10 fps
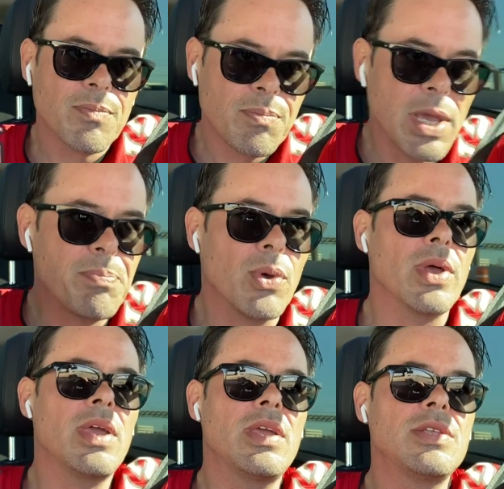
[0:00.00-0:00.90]
people
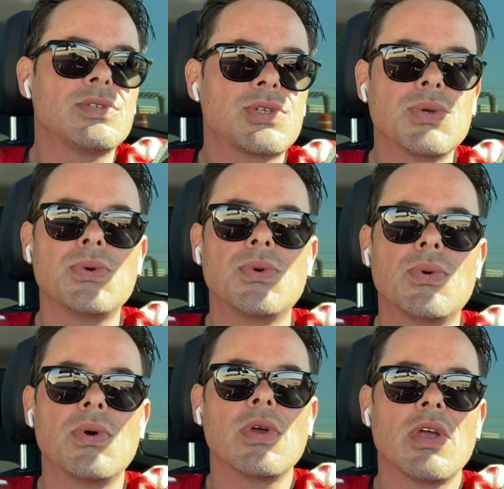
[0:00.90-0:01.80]
into
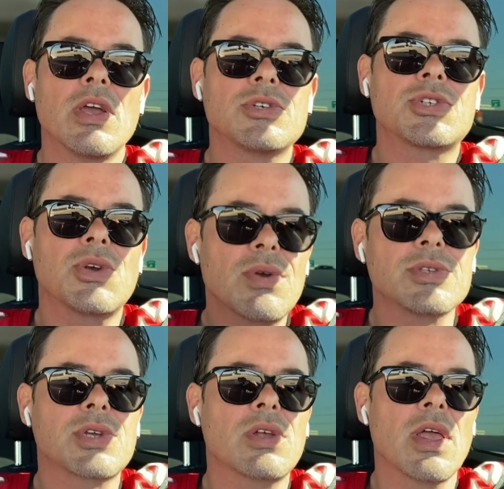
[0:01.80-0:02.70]

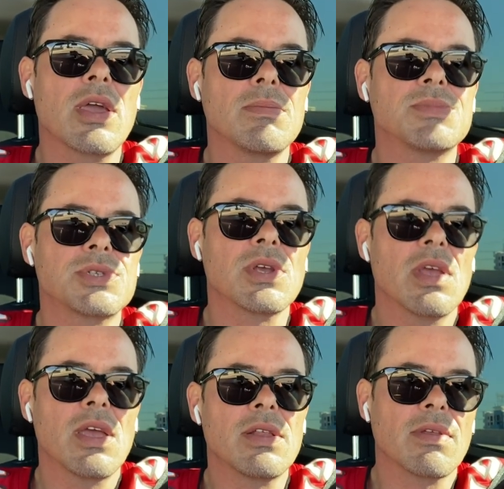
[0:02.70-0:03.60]
insurance claims
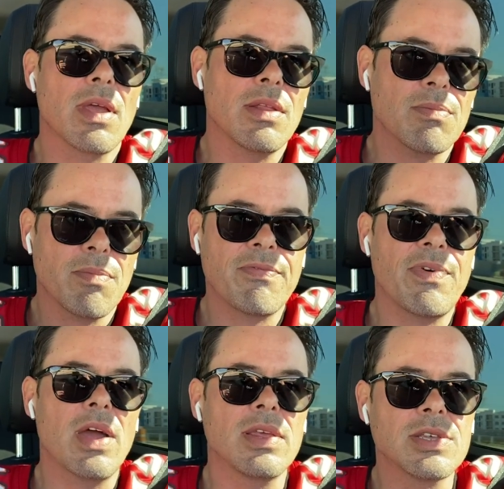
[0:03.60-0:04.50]
and, and
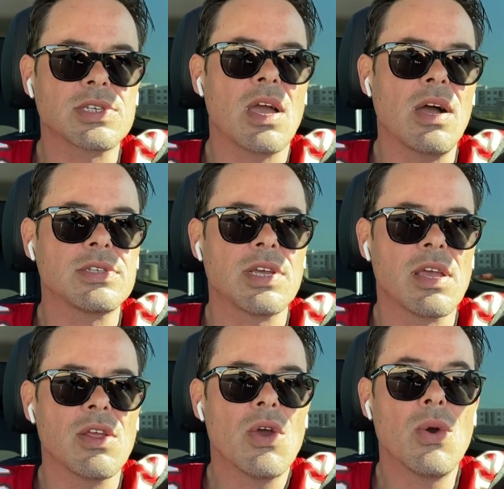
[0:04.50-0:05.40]
finding this
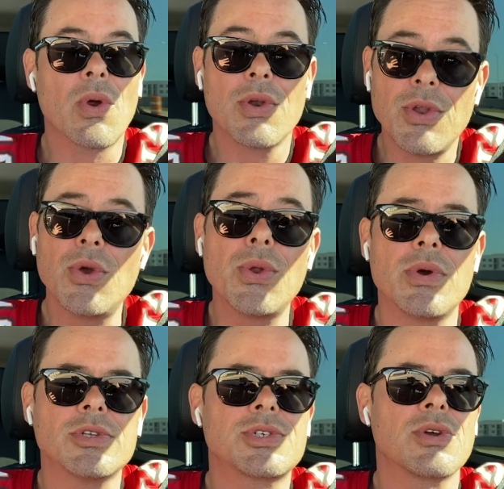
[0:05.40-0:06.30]
content who are new to
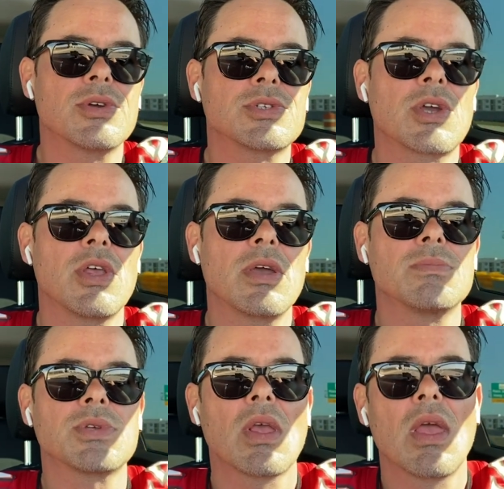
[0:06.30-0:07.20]
insurance
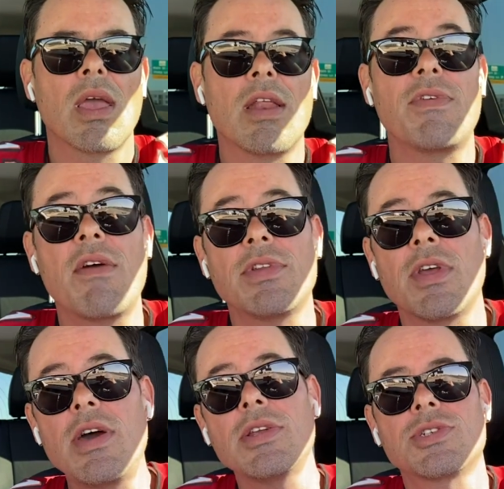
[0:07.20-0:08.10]
claims. And if you haven't
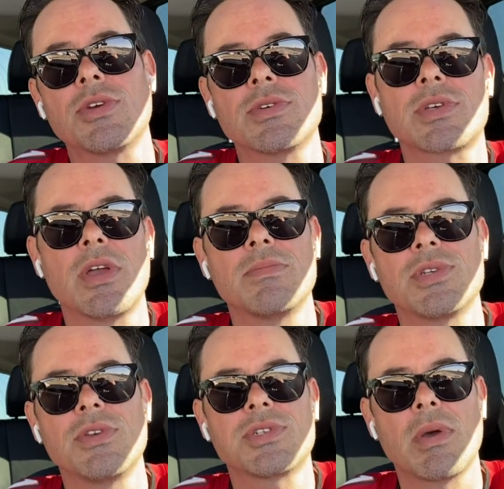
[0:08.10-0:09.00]
done insurance claims
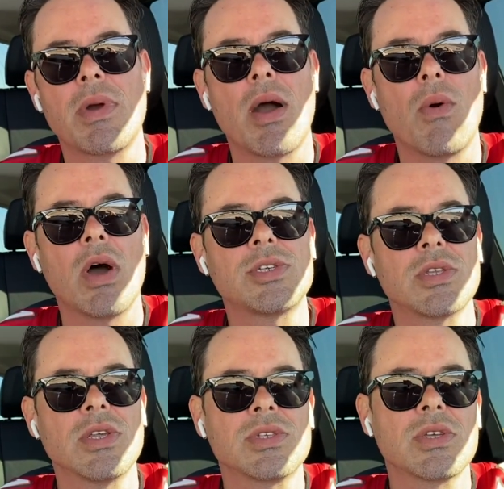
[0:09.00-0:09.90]
and you're somehow
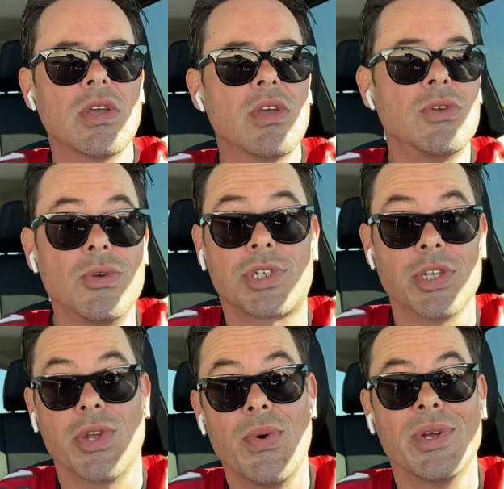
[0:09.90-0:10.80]
watching this, you
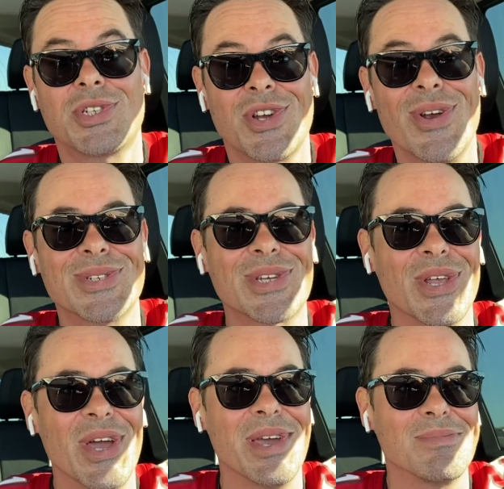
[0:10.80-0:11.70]
should do insurance
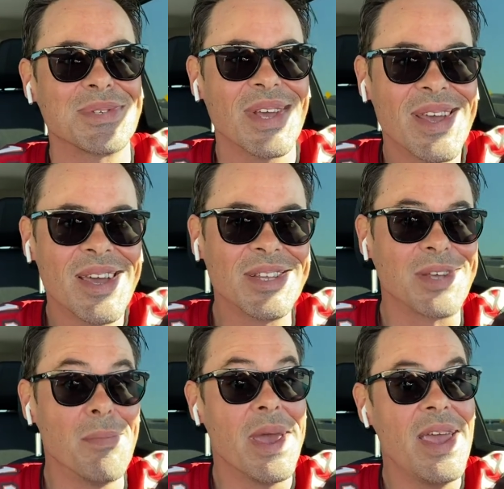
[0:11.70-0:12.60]
claims. It's
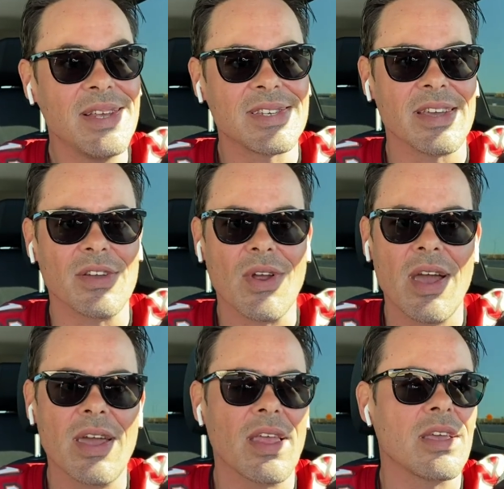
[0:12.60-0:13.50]
amazing,
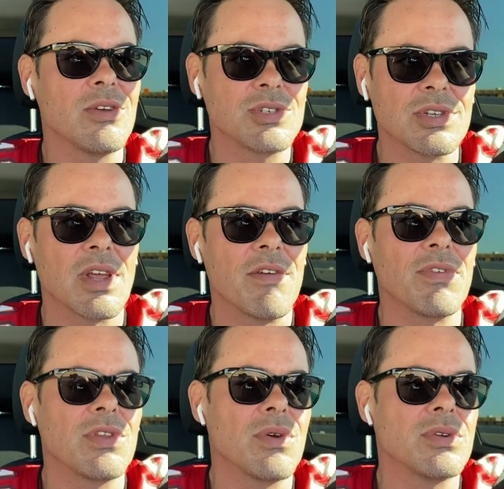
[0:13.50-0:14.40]
right? Like, you should
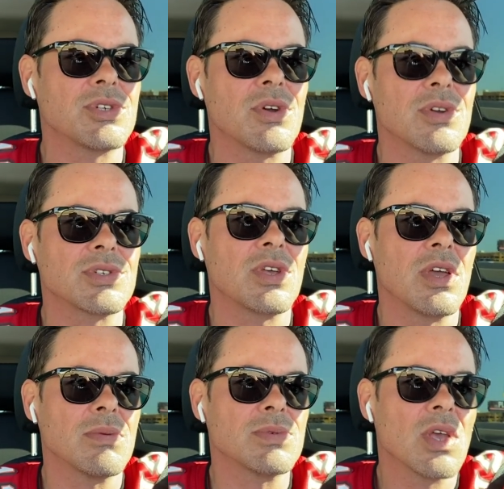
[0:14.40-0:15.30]
definitely do insurance
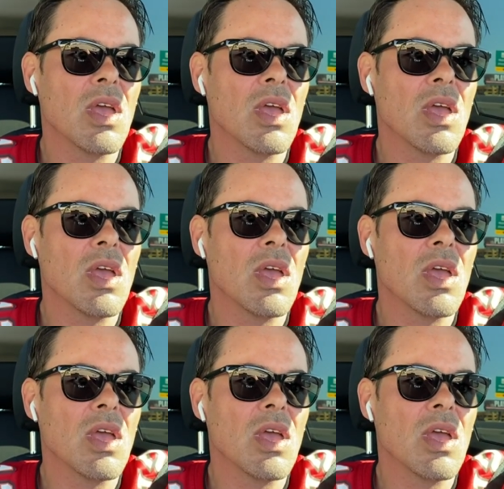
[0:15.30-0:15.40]
claims.